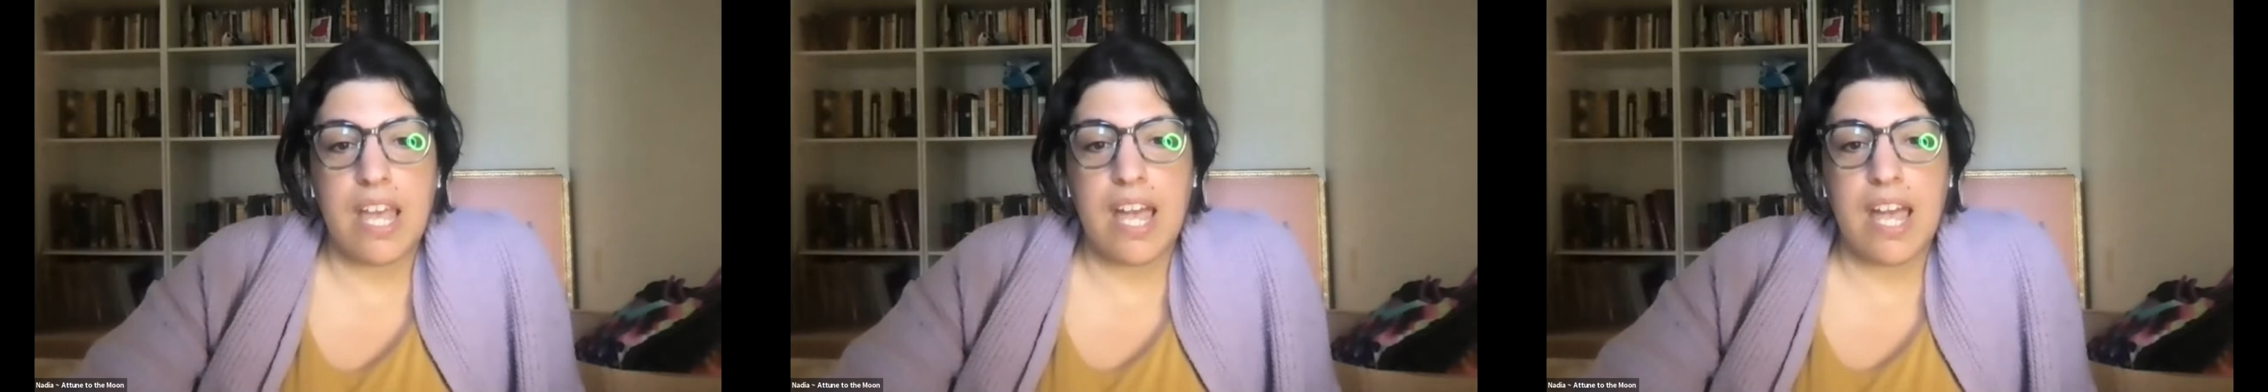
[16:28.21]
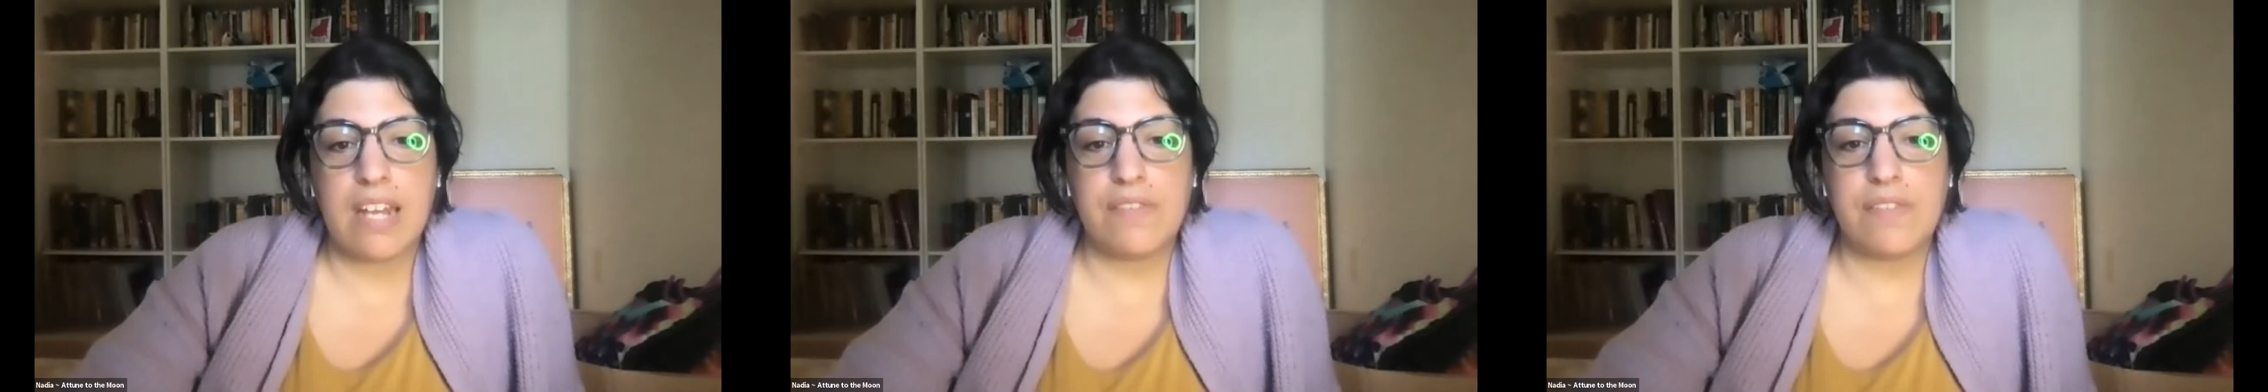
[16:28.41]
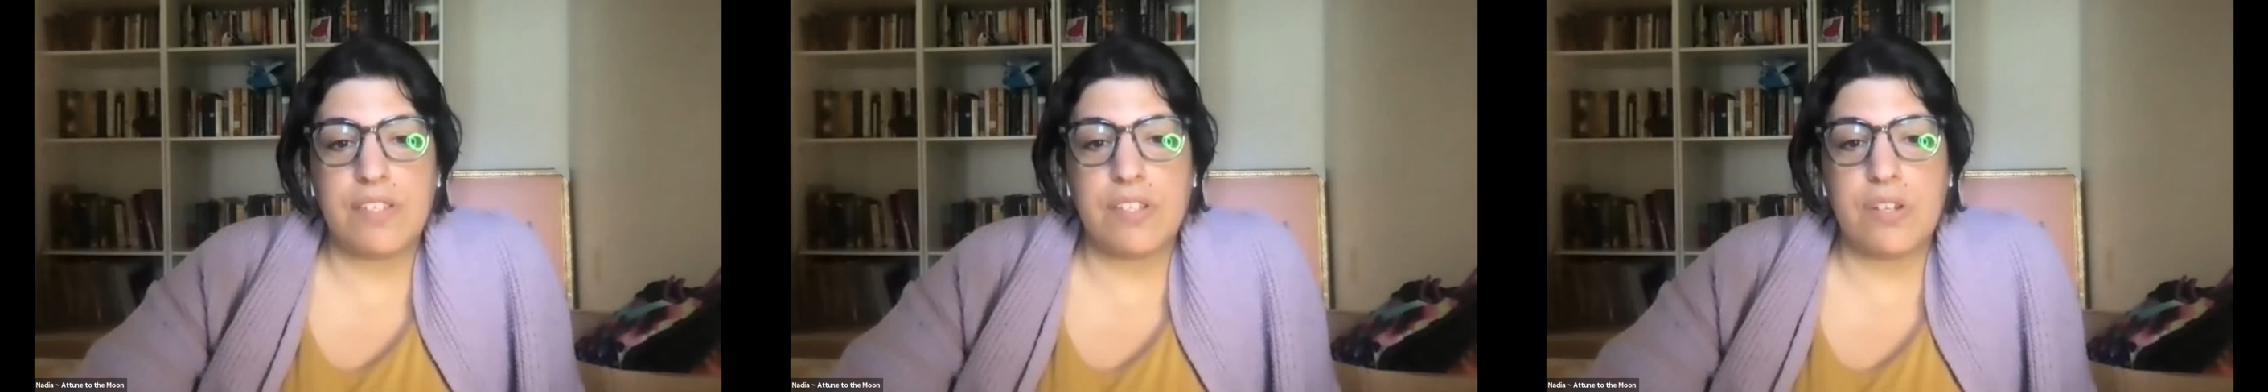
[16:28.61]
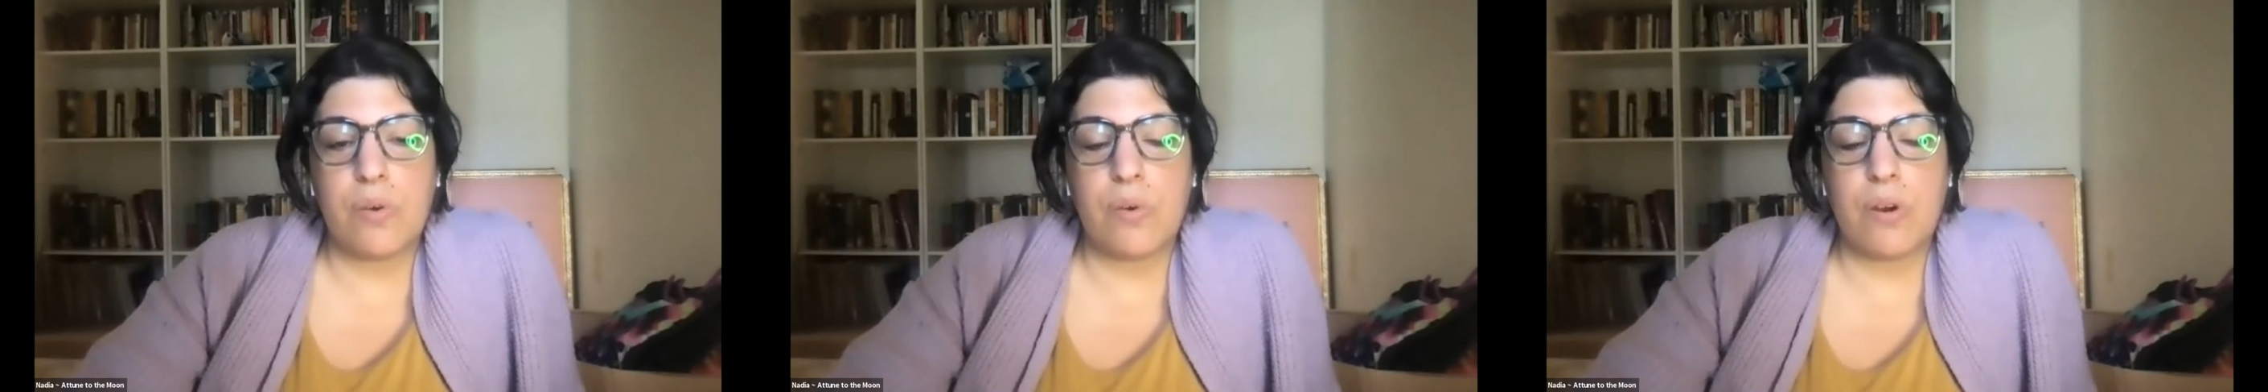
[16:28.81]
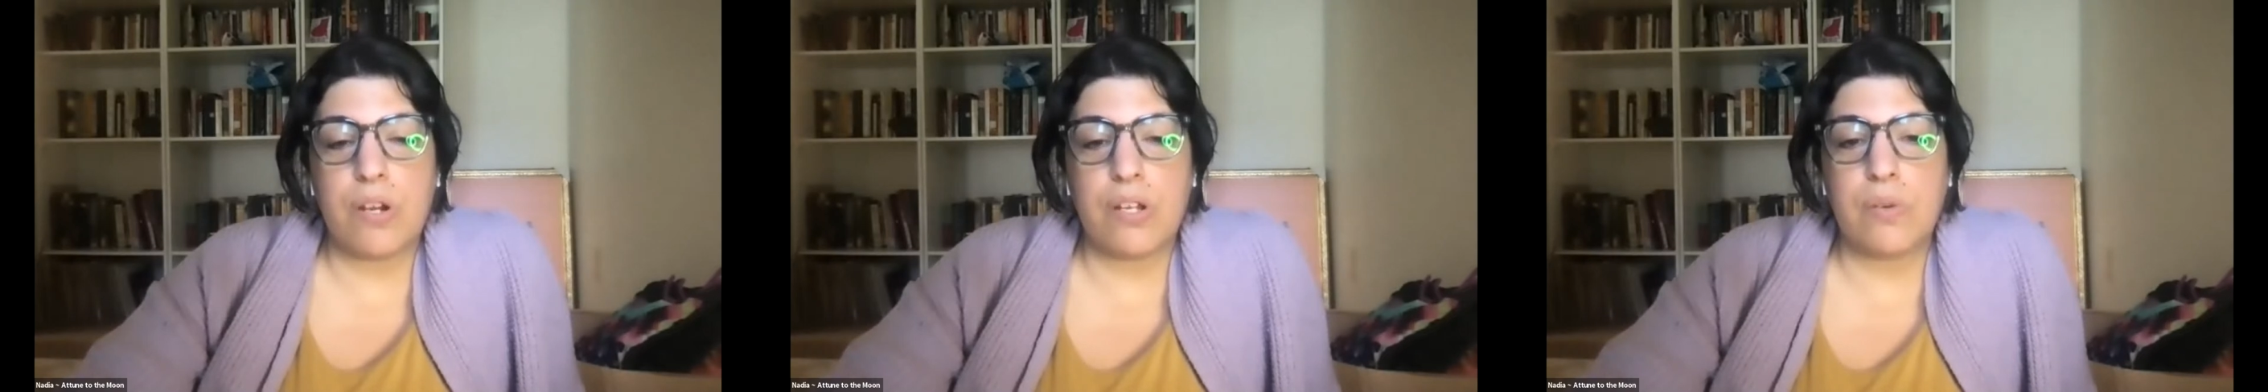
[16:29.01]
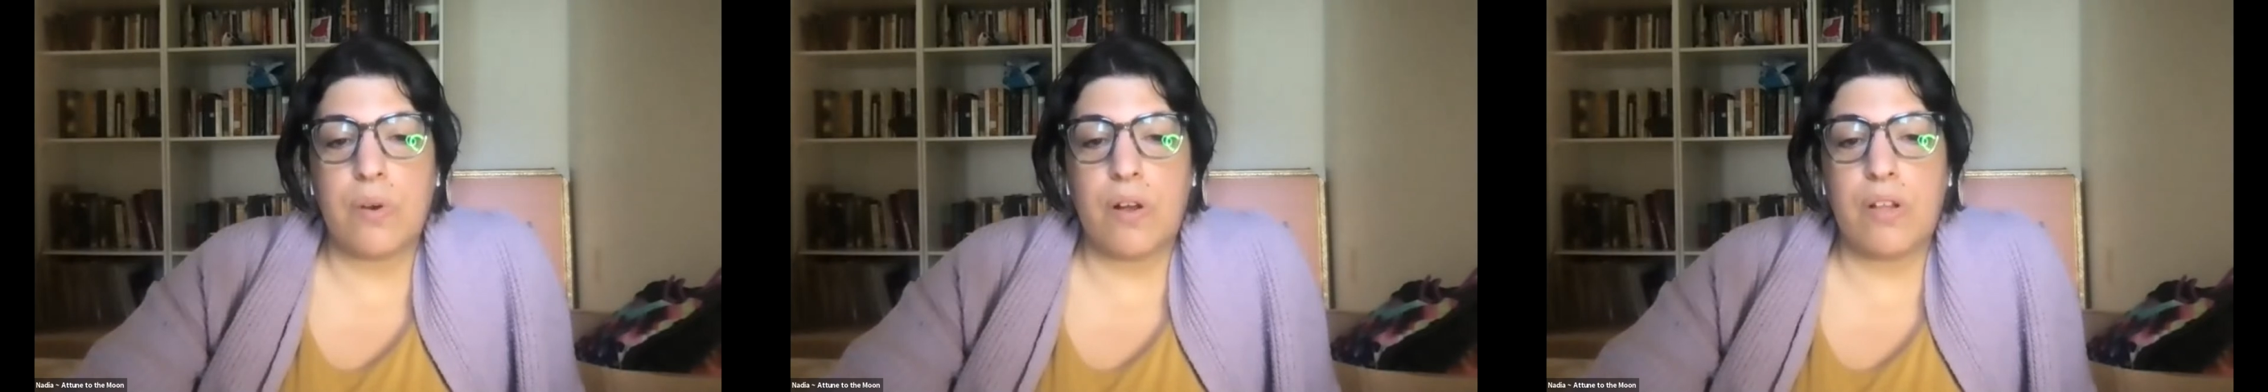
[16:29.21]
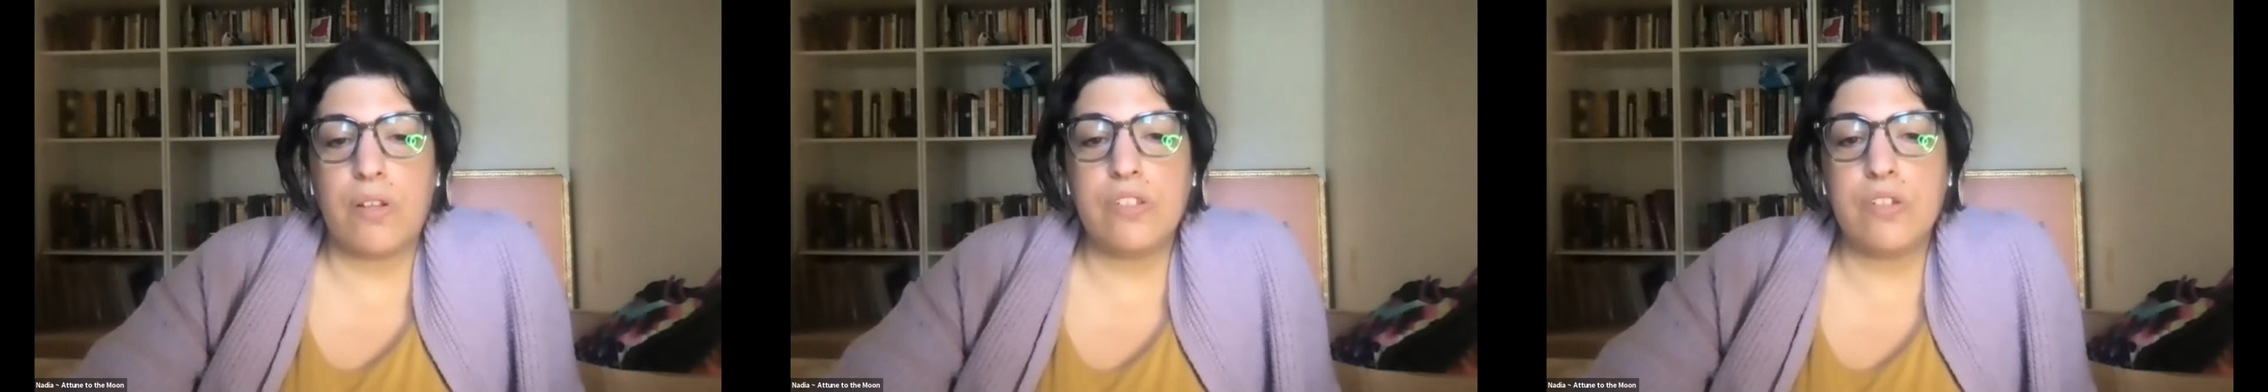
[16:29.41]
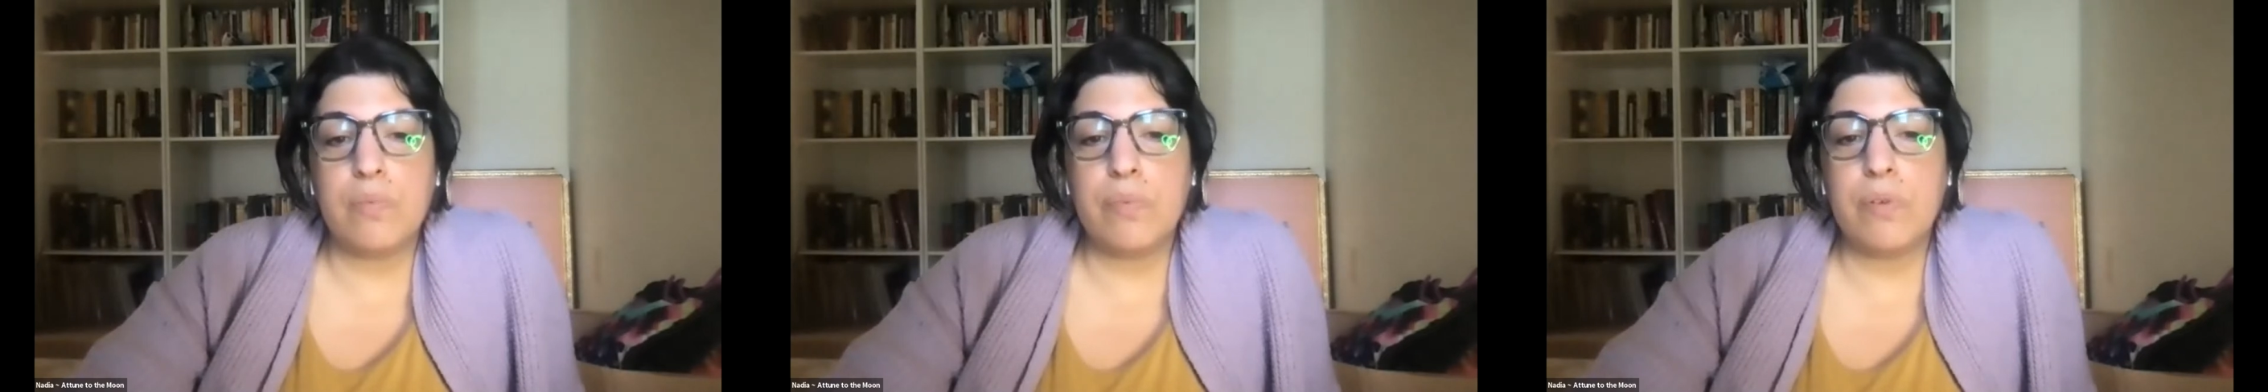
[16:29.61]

And if so, are you also